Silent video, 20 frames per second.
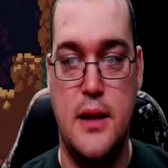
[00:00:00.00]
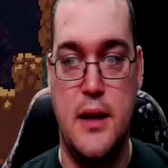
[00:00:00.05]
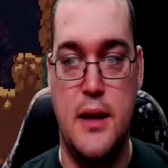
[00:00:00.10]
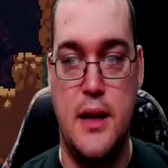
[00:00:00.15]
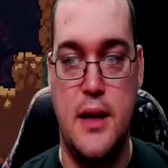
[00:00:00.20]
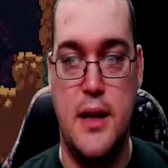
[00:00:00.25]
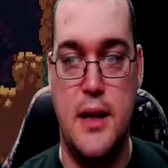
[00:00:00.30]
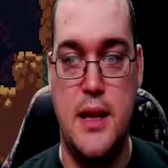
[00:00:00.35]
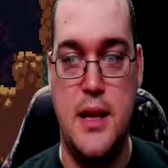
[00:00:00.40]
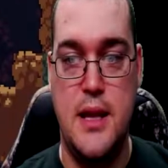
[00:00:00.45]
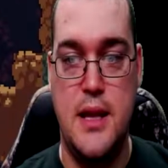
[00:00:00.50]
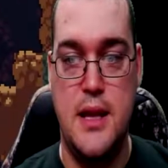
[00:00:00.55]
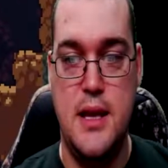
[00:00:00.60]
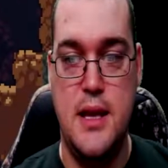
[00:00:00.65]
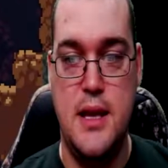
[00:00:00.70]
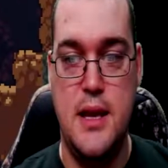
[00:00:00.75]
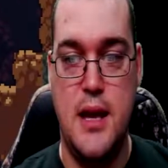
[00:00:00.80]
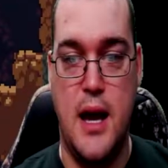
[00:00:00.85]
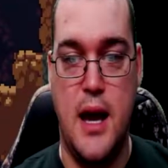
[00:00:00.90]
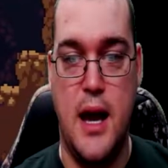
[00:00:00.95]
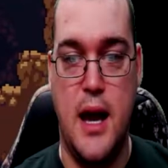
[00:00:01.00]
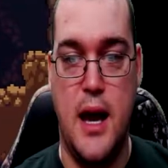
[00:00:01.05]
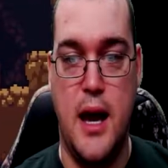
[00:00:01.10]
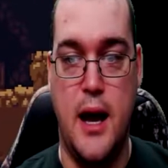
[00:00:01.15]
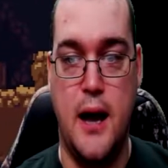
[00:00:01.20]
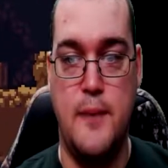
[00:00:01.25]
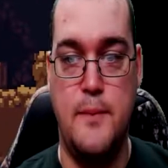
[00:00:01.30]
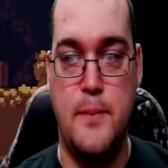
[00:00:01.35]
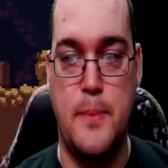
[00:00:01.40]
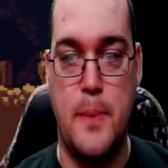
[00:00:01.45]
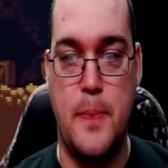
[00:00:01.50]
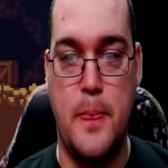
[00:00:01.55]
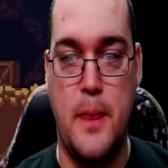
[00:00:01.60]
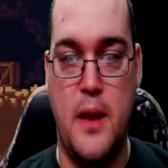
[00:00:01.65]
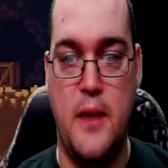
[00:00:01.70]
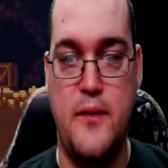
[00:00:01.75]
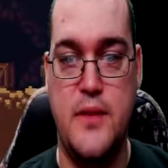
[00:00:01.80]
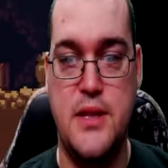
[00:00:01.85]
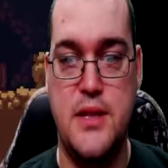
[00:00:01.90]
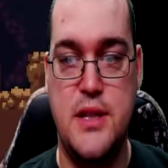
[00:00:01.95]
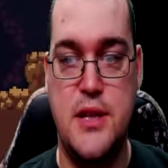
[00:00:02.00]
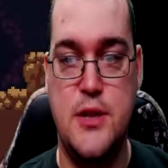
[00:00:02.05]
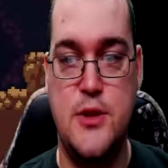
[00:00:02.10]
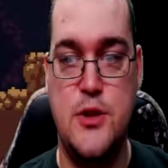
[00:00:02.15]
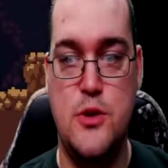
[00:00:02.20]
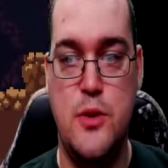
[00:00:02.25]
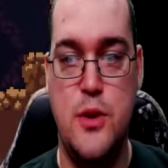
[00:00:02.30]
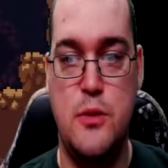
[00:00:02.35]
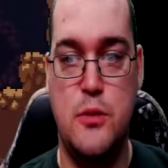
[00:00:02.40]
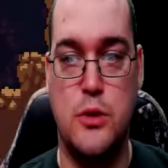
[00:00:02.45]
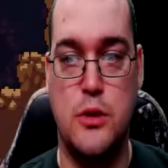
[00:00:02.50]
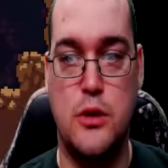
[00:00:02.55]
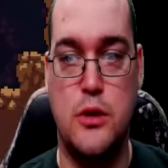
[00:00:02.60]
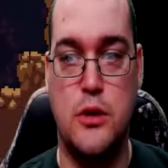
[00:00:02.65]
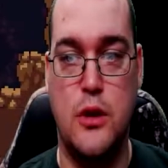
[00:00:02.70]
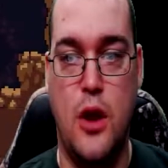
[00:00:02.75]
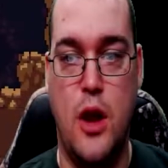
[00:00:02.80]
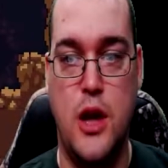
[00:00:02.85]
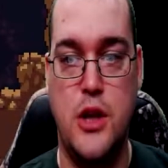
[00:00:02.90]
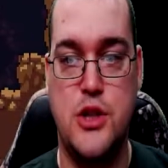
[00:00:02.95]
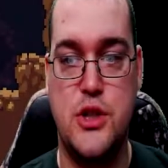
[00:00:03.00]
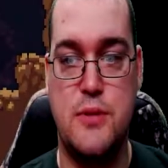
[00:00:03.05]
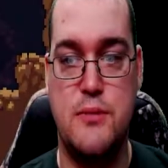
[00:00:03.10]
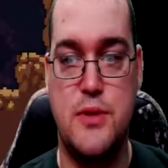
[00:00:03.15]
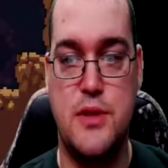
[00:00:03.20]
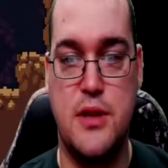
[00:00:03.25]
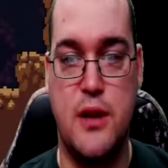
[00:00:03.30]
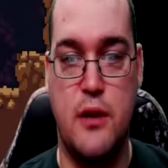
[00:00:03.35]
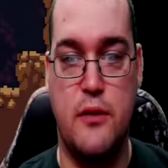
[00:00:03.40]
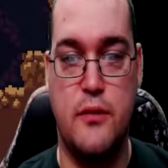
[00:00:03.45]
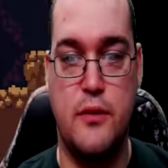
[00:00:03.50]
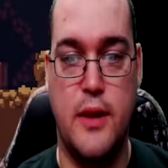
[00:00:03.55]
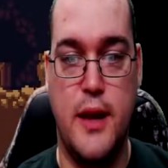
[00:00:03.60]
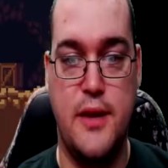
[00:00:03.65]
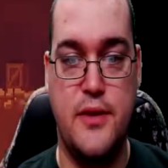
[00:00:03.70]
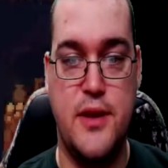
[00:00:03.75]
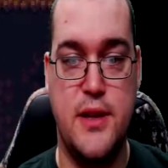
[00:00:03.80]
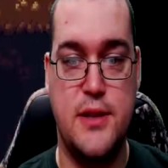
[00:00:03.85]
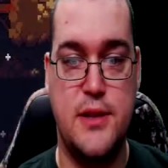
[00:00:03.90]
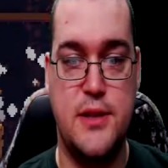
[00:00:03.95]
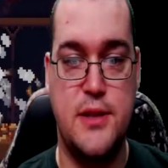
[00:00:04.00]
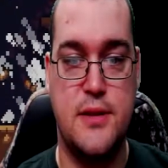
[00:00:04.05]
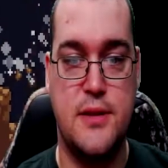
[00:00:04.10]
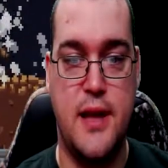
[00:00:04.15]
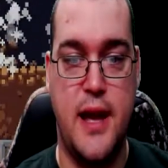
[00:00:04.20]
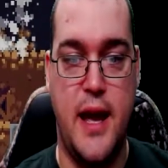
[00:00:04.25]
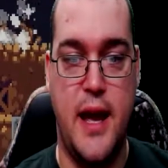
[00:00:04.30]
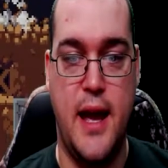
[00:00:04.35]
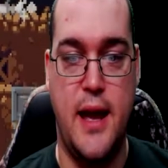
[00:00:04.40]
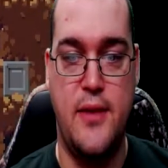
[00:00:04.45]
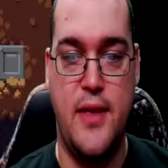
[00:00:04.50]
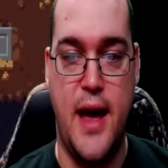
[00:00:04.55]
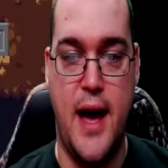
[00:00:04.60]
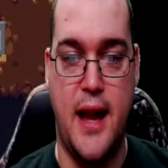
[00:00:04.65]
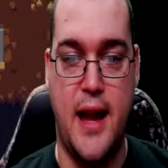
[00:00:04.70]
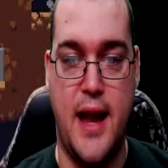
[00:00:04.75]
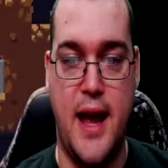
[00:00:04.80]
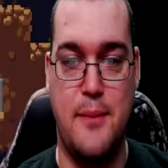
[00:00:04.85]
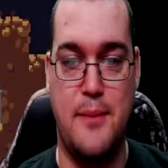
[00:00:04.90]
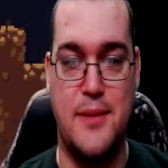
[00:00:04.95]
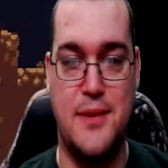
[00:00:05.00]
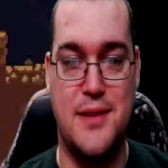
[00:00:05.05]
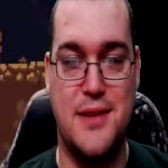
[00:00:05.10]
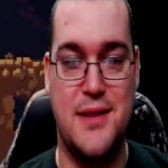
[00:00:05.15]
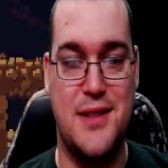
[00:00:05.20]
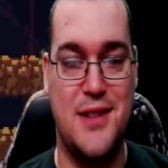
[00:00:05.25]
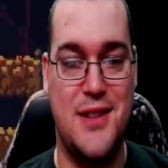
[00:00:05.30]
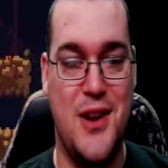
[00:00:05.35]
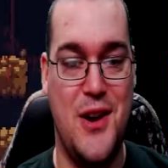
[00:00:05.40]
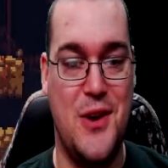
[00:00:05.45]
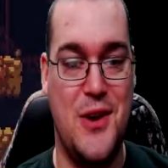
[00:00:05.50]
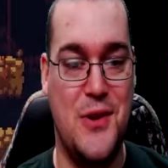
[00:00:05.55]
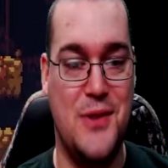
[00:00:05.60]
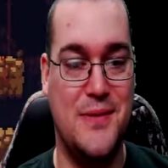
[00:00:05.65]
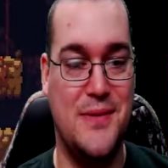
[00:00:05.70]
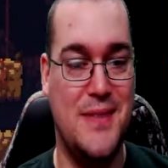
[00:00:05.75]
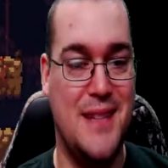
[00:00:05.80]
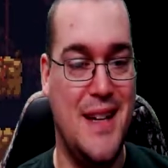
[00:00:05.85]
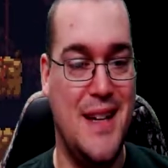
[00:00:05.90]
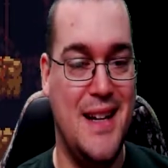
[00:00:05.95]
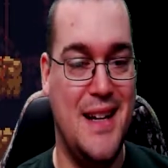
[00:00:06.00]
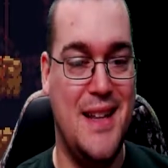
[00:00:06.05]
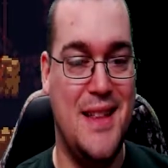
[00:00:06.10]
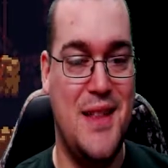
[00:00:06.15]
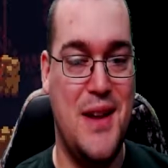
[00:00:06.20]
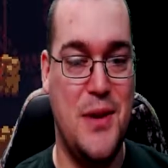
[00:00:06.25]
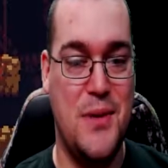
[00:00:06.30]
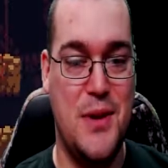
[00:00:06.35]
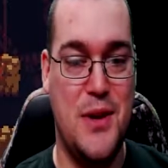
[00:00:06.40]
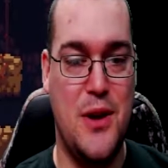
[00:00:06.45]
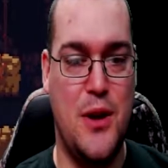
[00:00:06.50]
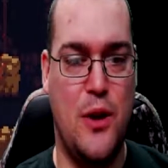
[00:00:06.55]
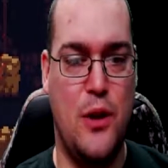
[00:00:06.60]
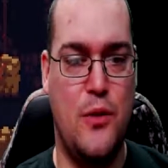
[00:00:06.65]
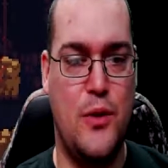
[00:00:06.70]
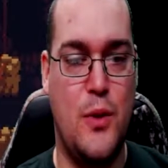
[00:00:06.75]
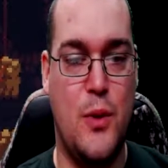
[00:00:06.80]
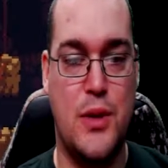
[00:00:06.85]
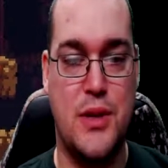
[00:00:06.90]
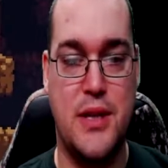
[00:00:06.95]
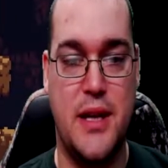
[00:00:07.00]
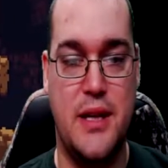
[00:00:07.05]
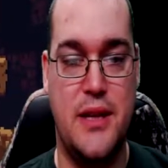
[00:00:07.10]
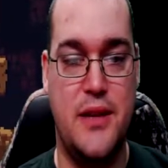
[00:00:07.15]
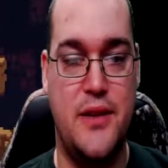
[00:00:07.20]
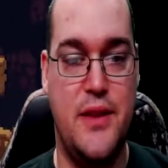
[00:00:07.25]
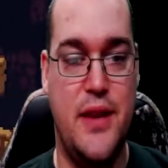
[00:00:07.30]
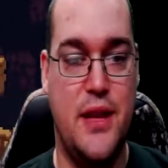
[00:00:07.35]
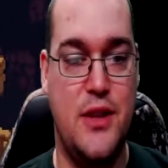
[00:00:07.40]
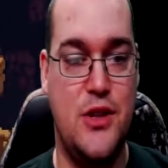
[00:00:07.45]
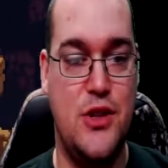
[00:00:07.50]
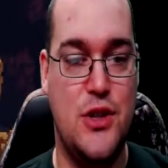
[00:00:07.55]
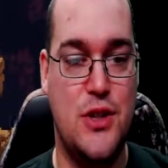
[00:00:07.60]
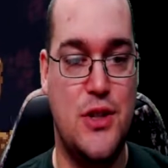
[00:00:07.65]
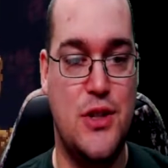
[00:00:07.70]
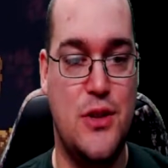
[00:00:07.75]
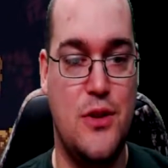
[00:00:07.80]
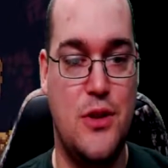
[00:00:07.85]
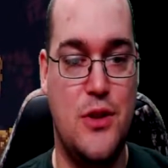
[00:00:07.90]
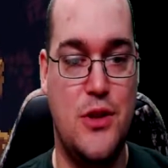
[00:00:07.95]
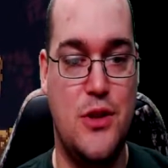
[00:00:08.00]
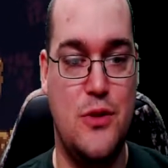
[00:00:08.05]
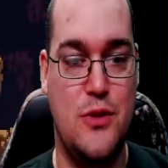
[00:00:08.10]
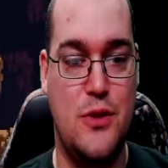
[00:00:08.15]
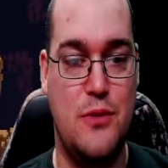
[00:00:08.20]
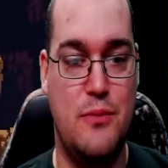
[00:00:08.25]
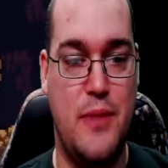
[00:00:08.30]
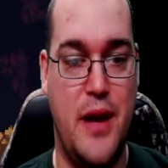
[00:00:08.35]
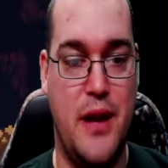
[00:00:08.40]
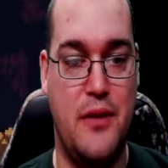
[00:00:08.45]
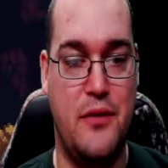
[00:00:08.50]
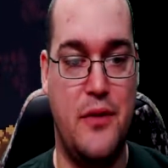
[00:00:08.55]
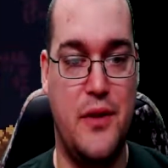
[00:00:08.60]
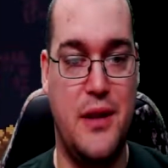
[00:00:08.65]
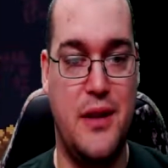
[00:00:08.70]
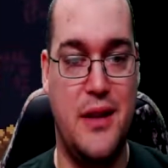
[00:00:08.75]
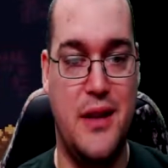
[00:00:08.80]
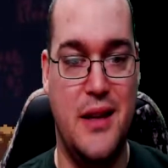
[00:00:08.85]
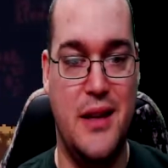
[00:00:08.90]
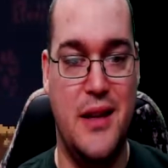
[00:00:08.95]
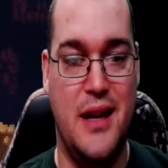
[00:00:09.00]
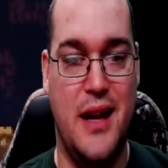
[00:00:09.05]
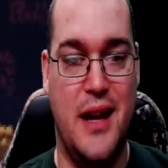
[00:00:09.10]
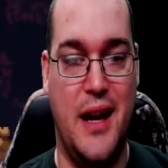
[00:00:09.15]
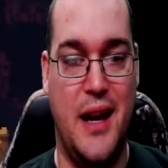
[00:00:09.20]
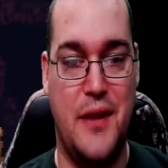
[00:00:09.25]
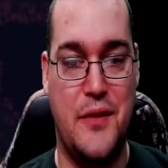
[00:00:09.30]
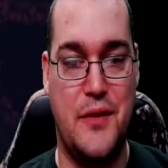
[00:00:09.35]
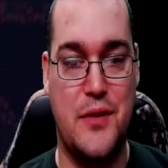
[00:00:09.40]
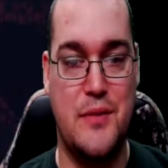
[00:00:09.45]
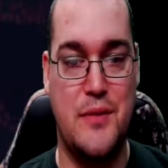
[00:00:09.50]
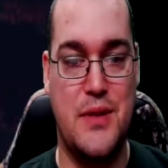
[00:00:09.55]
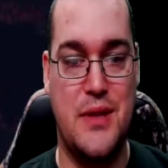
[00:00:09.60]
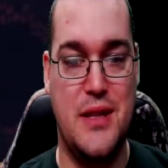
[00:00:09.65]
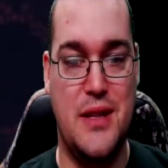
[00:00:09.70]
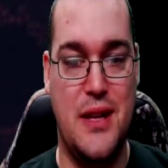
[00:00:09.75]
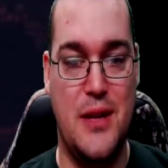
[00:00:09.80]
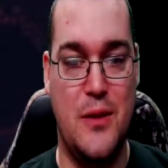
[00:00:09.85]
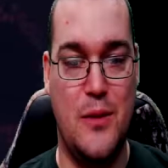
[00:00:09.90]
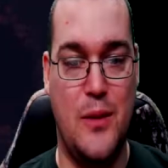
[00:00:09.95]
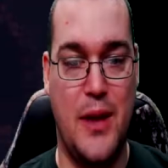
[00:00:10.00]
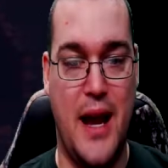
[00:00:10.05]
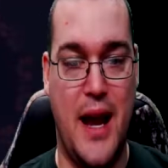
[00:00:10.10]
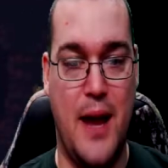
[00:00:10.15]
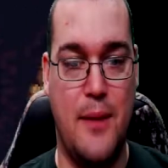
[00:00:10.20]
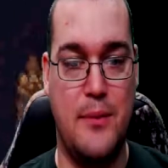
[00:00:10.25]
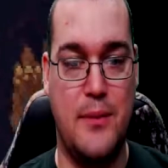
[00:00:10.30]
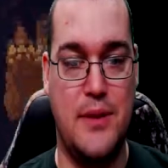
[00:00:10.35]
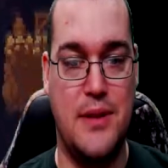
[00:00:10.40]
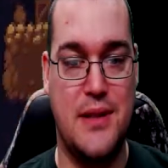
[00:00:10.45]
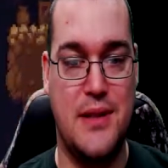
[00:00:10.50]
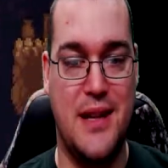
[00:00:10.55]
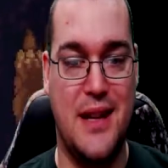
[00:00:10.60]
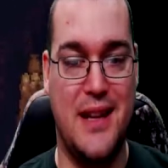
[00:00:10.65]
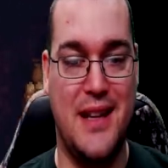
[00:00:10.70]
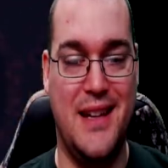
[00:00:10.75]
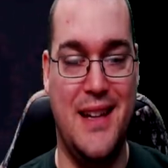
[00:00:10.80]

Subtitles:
He, if he sees you, he will launch himself like this, and that happens. So, there we go. Of course I did that just so that you could benefit from seeing what happens.